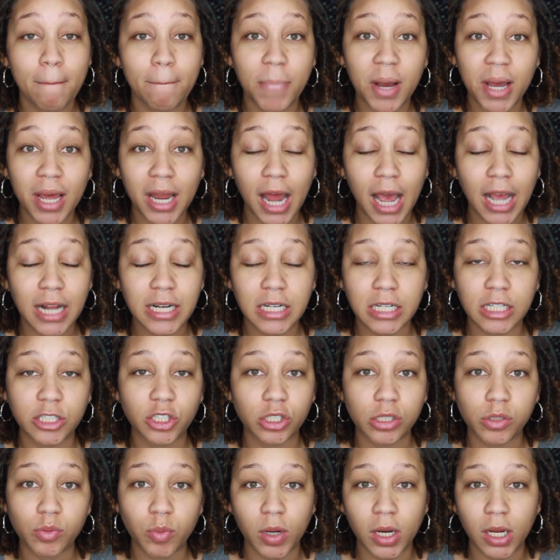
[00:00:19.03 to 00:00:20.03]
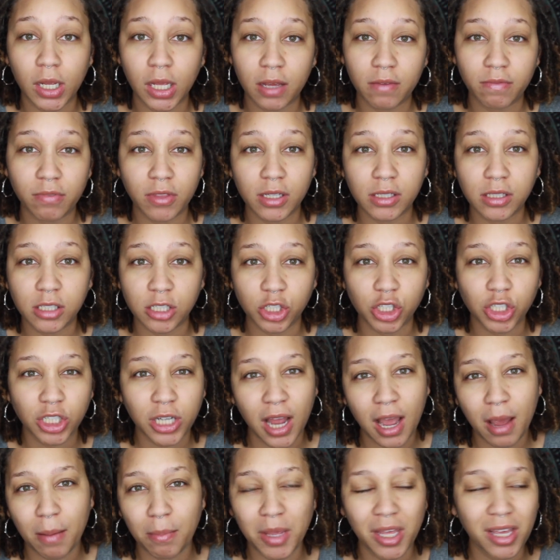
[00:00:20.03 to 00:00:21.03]
but I did just want to give this a
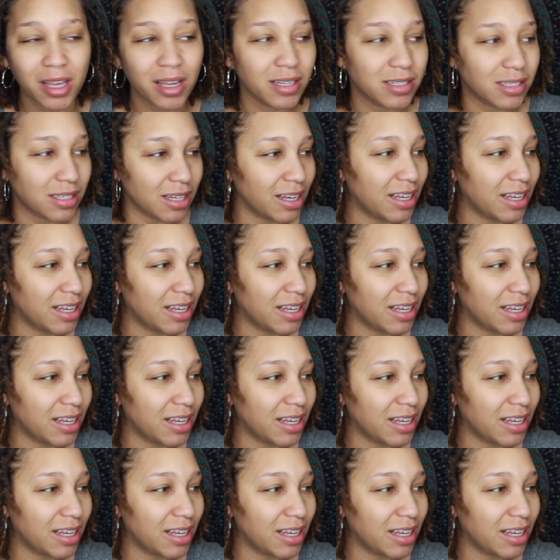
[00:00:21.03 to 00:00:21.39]
shot because